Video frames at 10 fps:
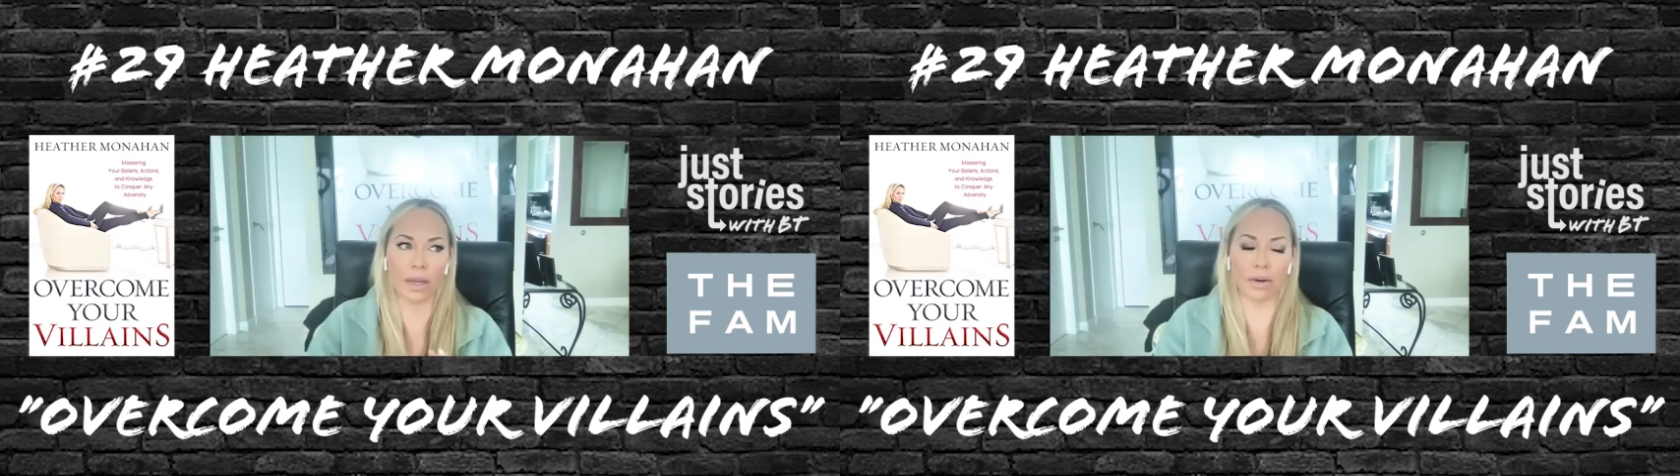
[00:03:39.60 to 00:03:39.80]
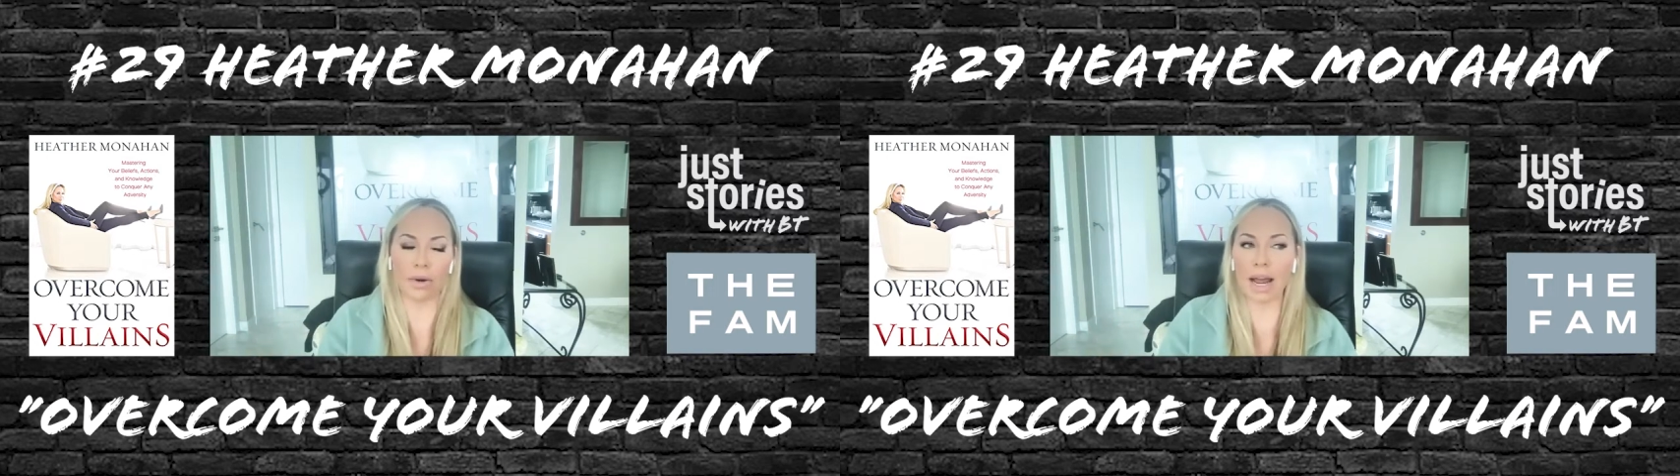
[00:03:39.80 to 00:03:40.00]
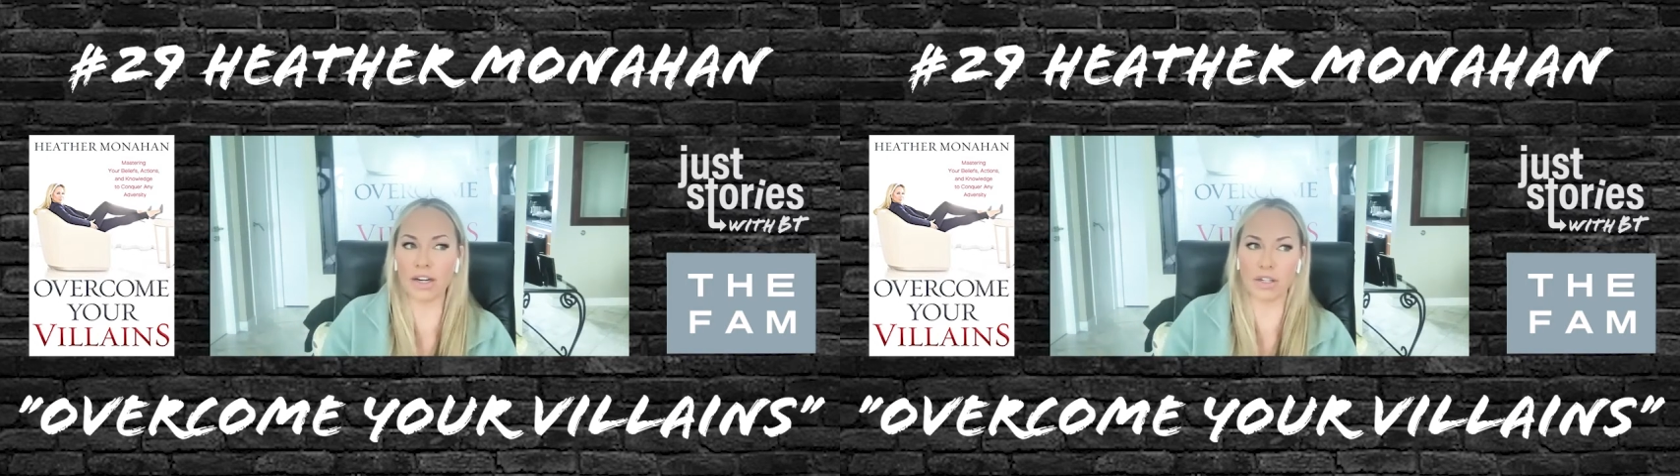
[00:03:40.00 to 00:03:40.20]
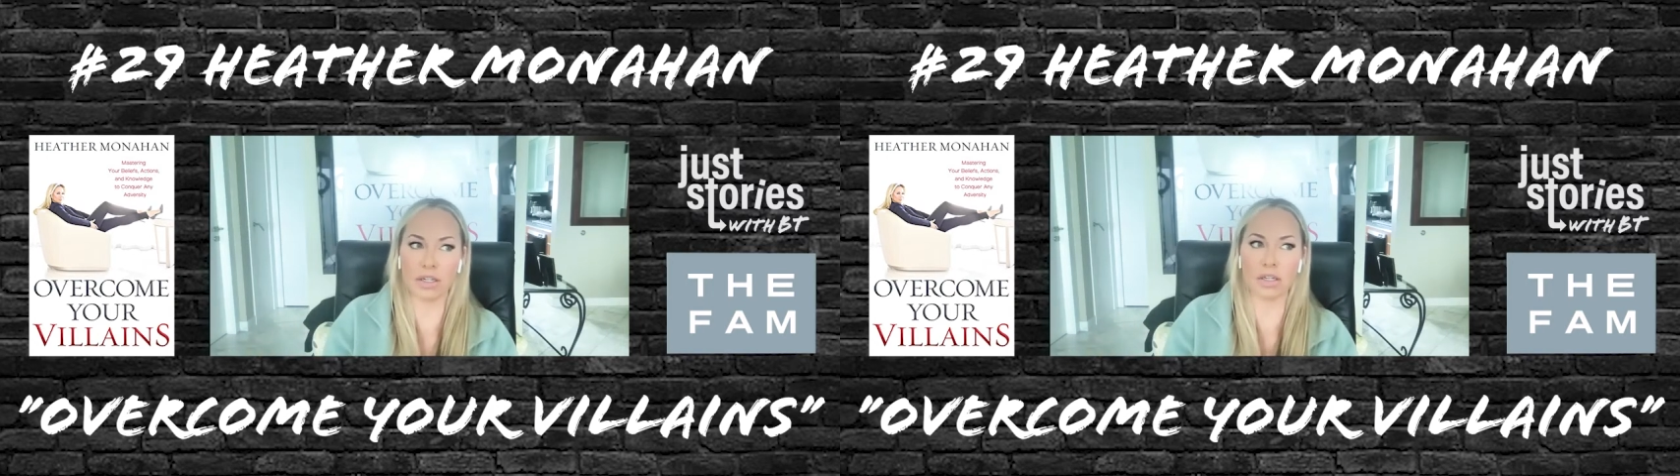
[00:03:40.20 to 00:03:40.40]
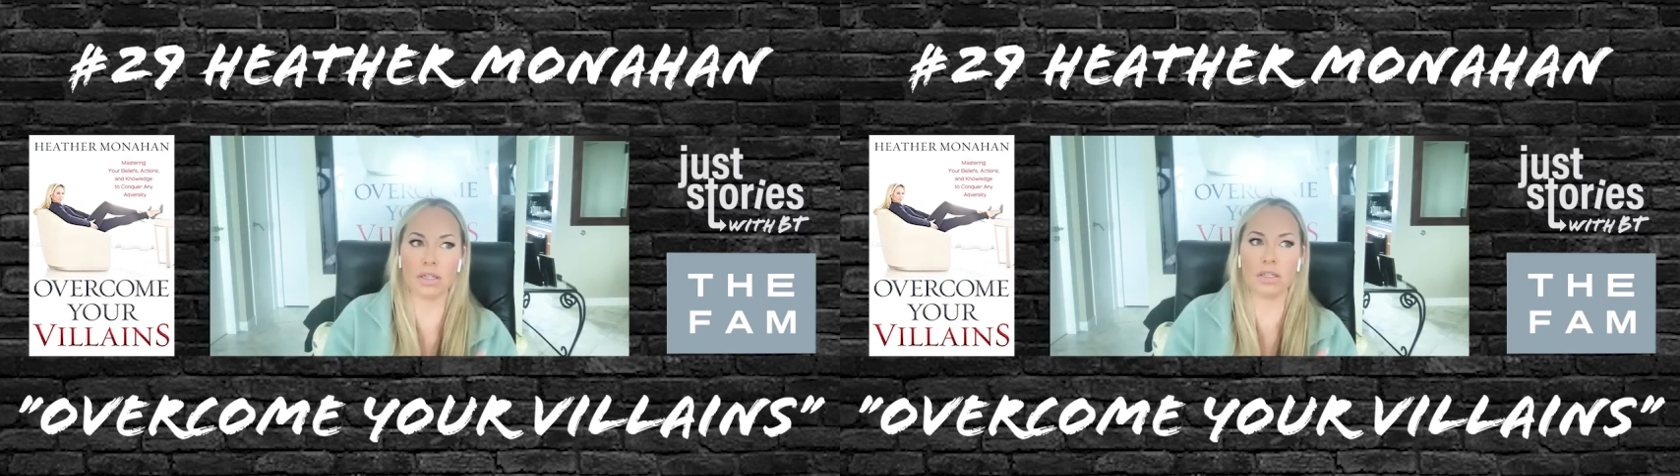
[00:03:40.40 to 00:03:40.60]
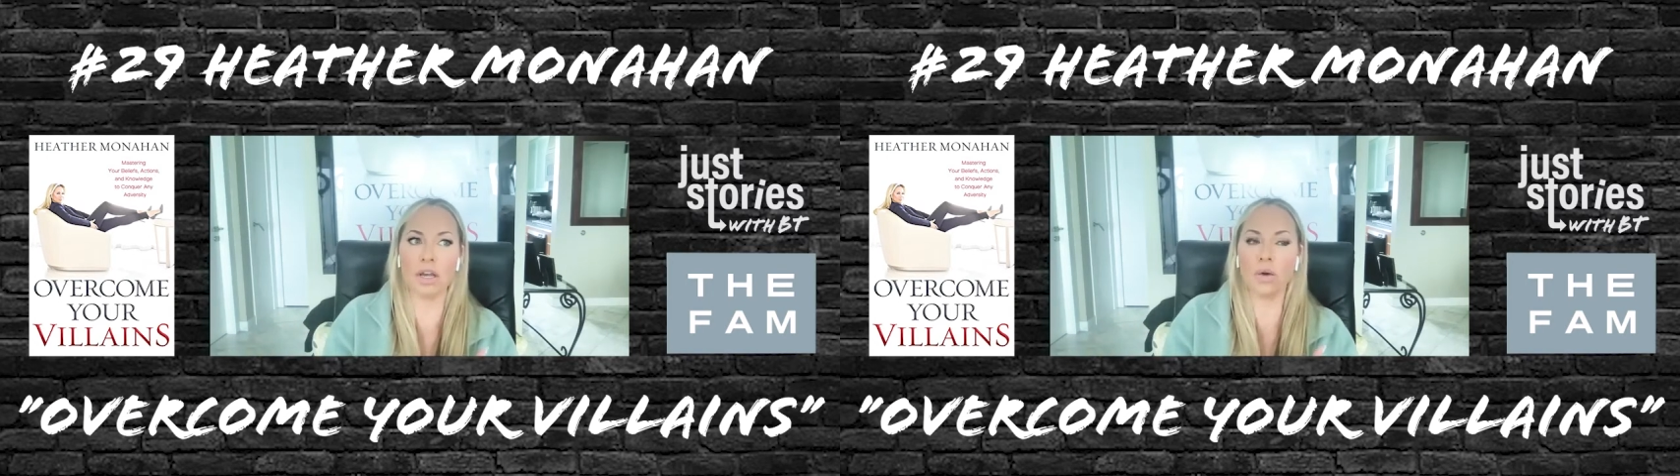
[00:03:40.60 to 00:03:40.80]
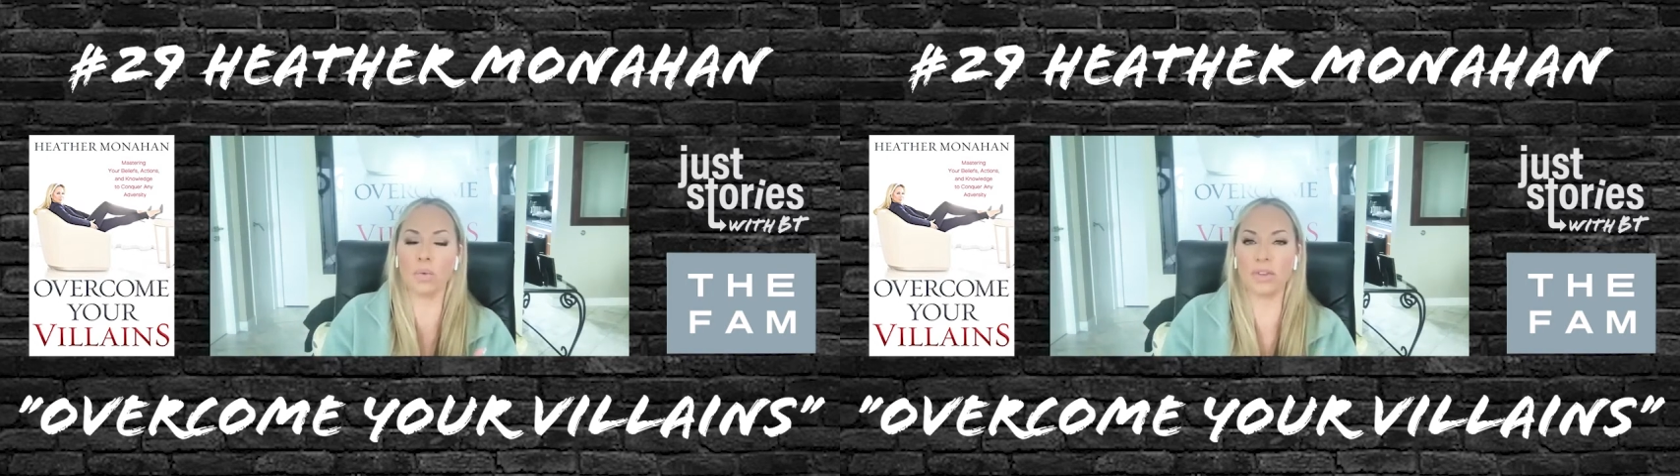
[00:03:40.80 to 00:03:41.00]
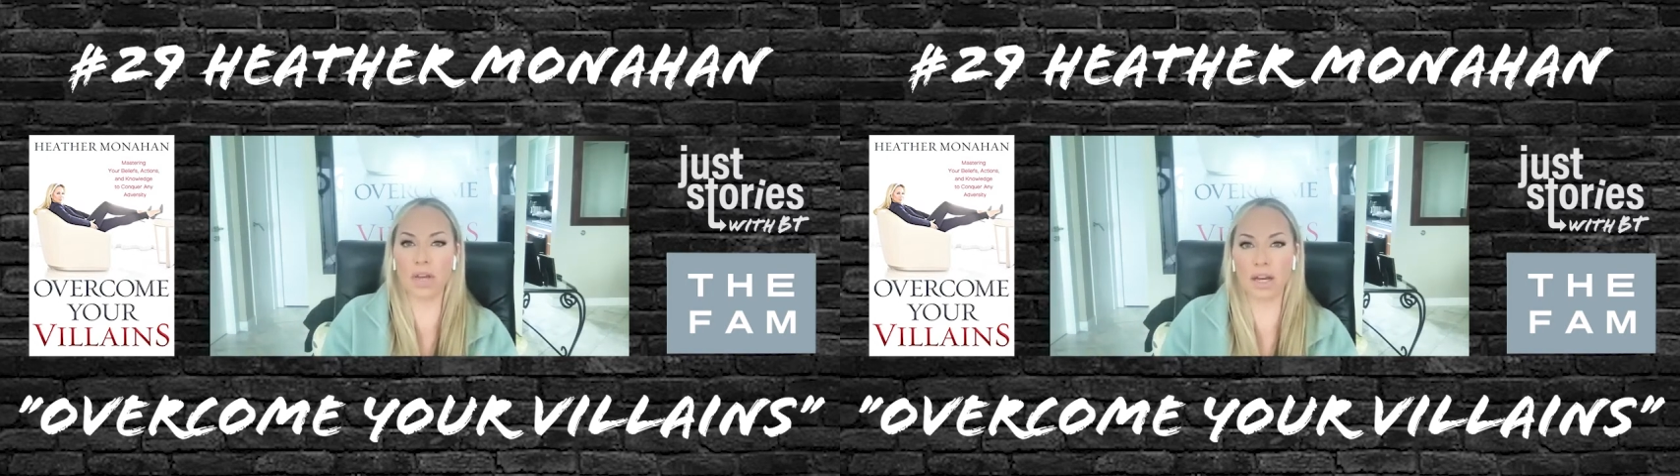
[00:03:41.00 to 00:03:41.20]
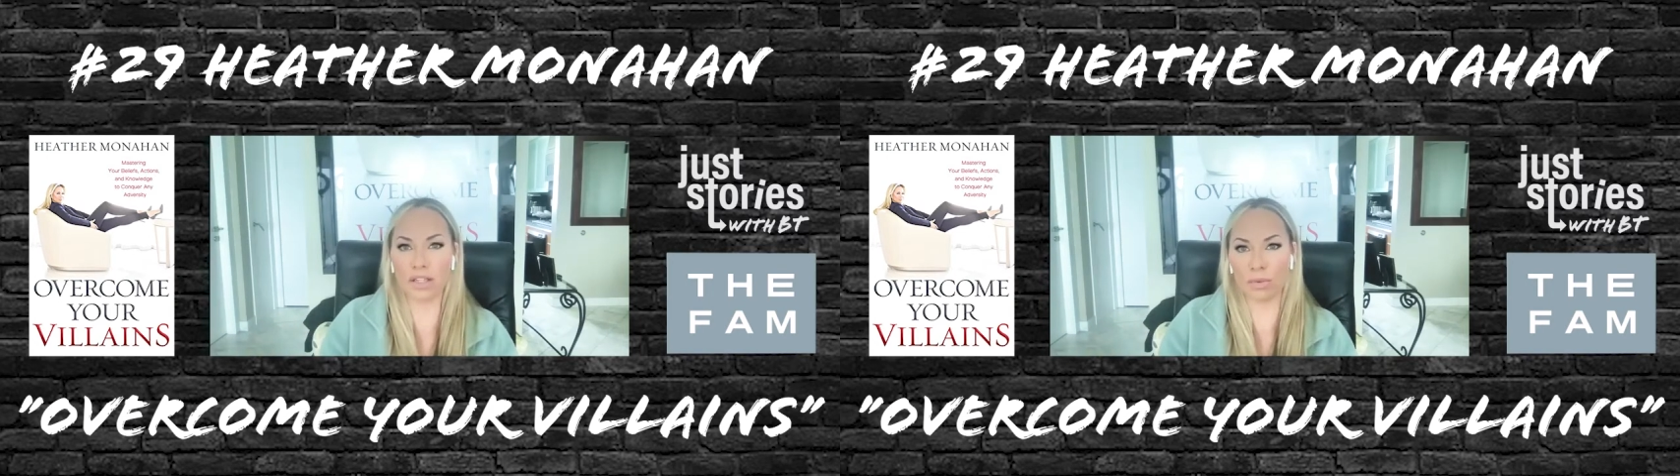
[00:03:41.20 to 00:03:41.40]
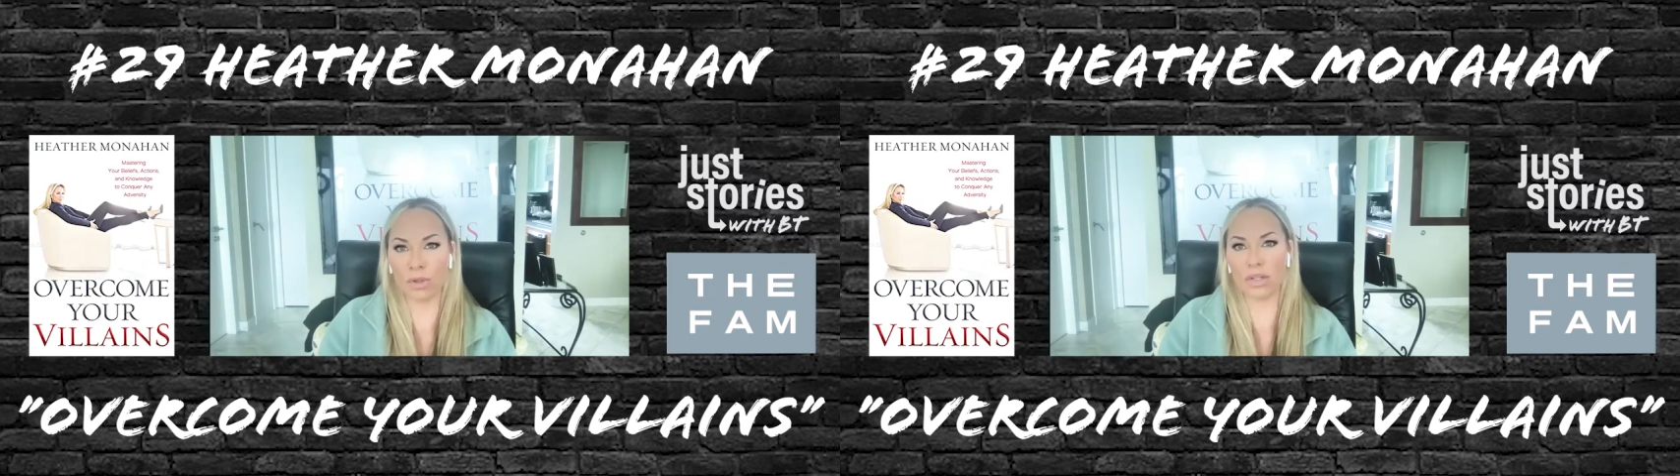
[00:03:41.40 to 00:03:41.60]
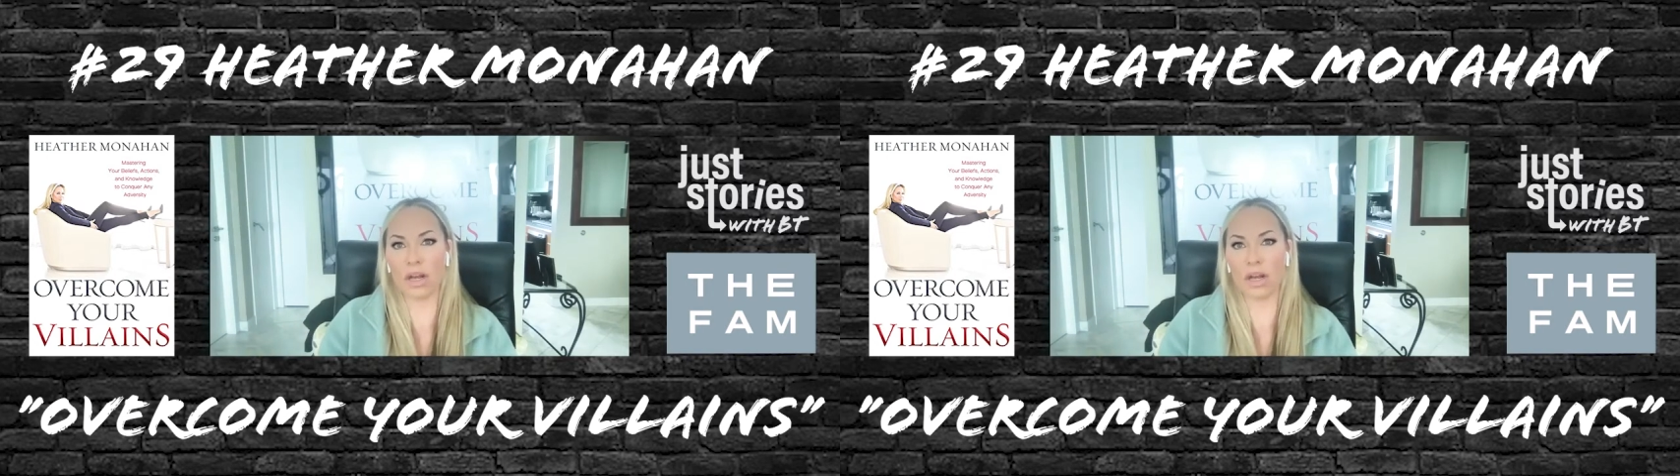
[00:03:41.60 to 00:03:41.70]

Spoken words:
interactions with customers,